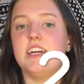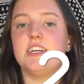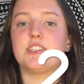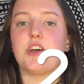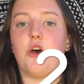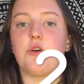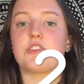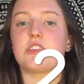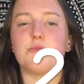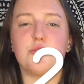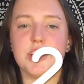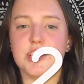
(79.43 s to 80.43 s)
So
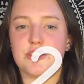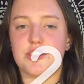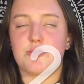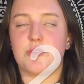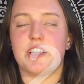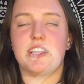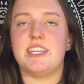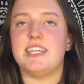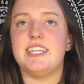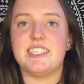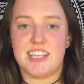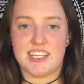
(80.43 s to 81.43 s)
smoothies are just one of the
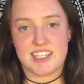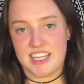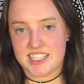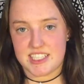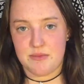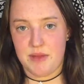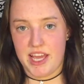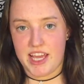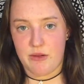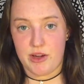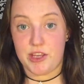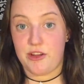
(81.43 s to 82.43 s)
easiest things to make,
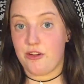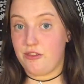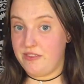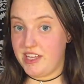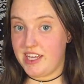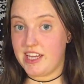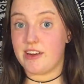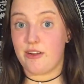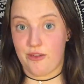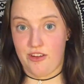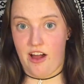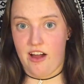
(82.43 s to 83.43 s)
whether you're a vegan
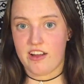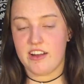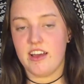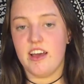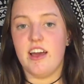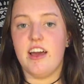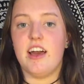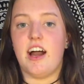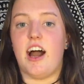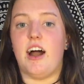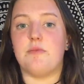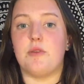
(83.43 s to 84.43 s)
or not.
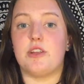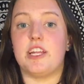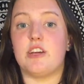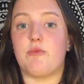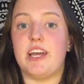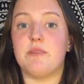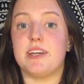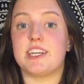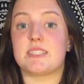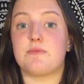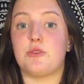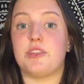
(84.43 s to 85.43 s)
A way to make a
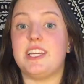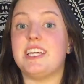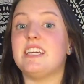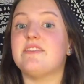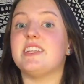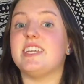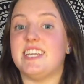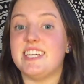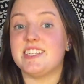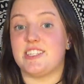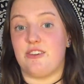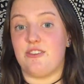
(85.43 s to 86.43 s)
smoothie even
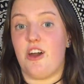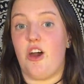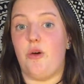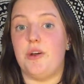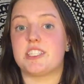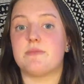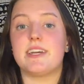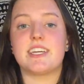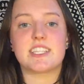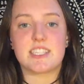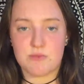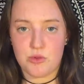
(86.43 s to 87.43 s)
easier though is to make a
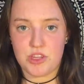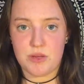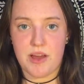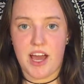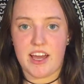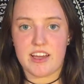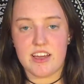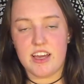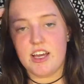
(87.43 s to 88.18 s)
smoothie bag.